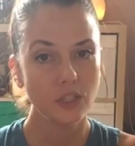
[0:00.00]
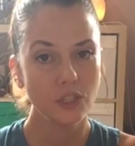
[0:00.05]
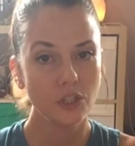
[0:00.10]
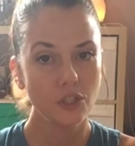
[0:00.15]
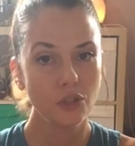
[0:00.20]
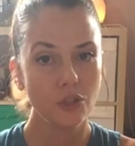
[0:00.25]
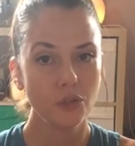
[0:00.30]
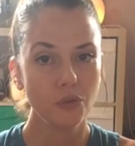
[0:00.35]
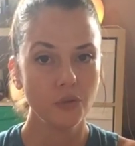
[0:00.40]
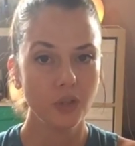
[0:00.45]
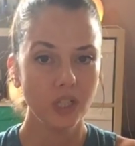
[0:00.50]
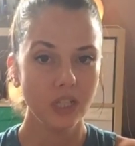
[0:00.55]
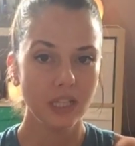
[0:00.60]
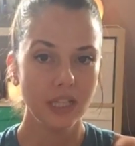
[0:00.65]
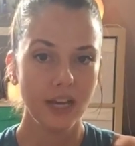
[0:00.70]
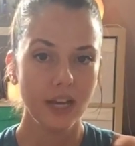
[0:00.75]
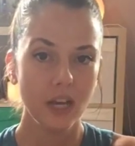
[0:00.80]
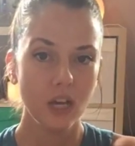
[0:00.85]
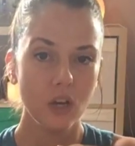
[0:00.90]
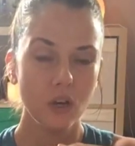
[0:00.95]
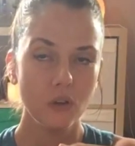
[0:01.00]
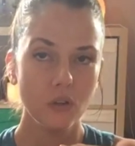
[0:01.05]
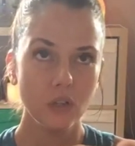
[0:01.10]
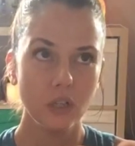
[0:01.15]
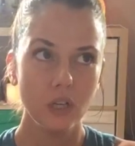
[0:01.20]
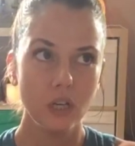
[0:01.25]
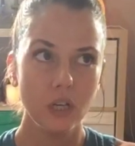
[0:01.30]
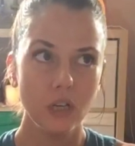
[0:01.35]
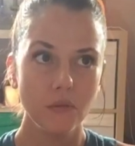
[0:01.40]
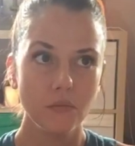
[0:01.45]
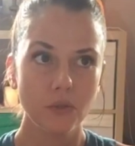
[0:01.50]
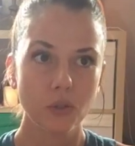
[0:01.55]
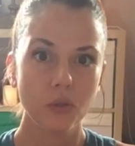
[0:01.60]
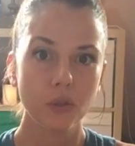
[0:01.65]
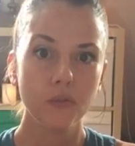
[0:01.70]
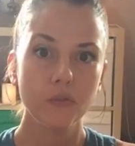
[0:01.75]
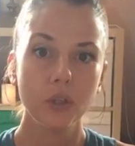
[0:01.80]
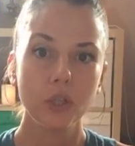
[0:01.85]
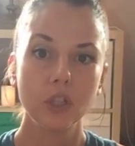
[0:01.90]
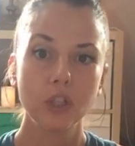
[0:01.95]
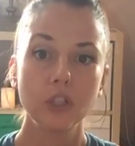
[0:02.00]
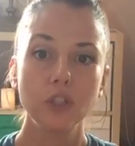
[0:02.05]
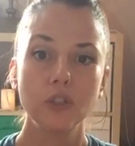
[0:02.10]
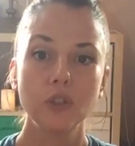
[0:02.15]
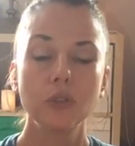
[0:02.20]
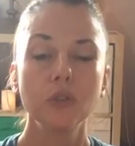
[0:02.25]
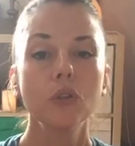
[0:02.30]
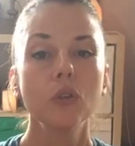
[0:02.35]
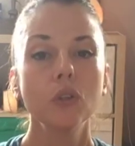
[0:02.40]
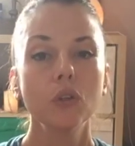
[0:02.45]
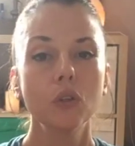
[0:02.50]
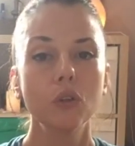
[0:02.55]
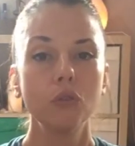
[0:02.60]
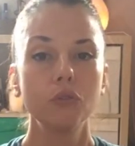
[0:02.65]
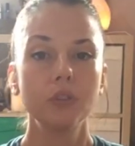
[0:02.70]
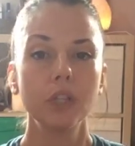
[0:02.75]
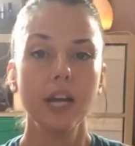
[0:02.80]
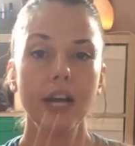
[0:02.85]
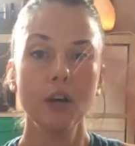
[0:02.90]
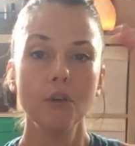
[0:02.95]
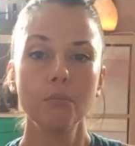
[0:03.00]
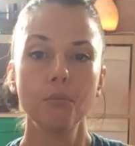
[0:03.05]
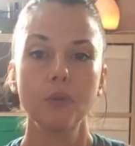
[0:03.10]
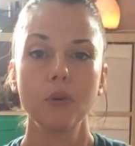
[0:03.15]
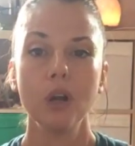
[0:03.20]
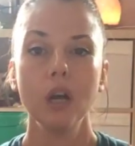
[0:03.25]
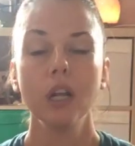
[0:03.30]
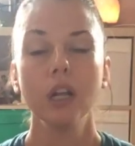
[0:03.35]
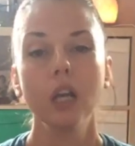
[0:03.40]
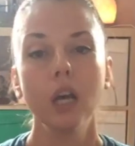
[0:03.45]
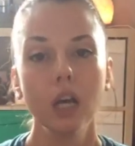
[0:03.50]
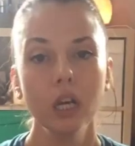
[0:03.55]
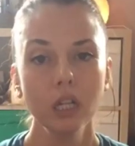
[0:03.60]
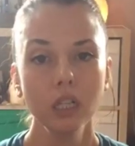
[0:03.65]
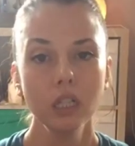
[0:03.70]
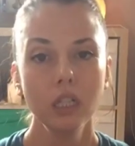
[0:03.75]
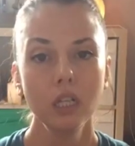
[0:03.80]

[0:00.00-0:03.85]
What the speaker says: to allow sort of a control over how prana,